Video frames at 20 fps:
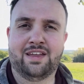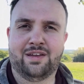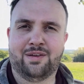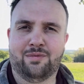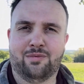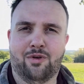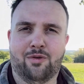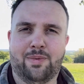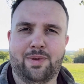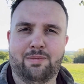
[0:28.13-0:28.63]

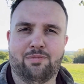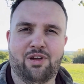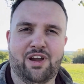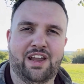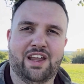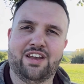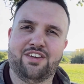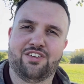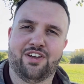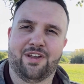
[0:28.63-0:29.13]
We'll be
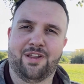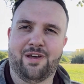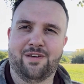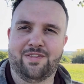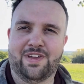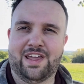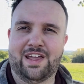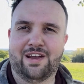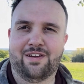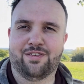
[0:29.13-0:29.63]
bringing John
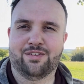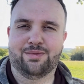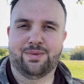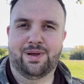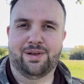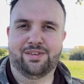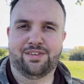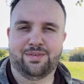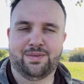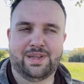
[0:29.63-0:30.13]
over here as
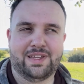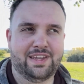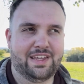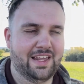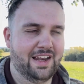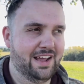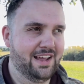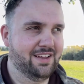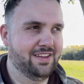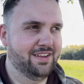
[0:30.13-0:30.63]
well so we can
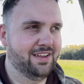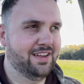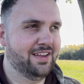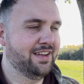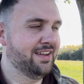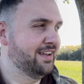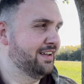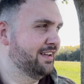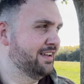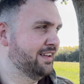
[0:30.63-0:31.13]
get out
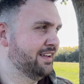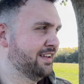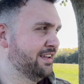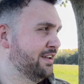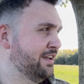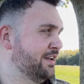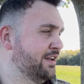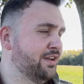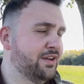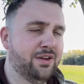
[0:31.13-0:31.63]

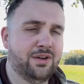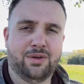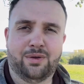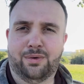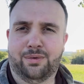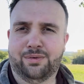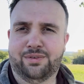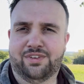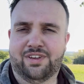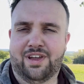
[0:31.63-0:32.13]

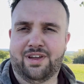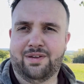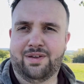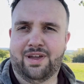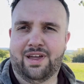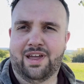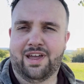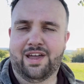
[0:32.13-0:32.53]
also.